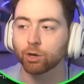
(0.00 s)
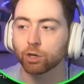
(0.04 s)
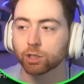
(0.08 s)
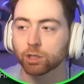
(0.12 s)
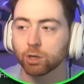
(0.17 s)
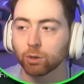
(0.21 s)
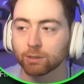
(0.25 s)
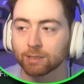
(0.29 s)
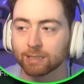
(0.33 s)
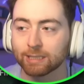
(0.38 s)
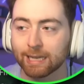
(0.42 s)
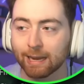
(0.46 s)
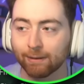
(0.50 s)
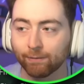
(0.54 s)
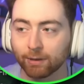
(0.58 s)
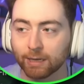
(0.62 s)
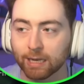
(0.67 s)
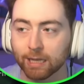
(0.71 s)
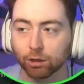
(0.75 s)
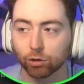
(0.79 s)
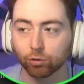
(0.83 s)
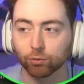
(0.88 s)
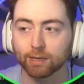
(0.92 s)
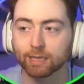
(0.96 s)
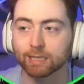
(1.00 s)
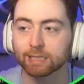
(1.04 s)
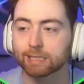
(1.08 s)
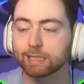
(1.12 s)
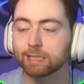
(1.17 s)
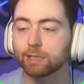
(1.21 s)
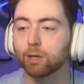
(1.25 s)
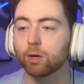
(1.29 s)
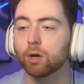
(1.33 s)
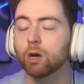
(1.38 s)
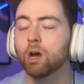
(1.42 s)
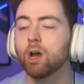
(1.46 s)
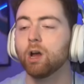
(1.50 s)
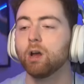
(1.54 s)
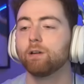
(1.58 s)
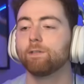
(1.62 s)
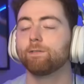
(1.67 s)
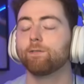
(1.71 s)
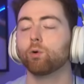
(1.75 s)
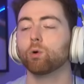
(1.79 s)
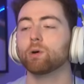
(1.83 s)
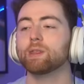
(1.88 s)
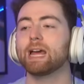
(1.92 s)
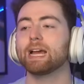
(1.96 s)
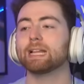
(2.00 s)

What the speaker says: go 73 steal for that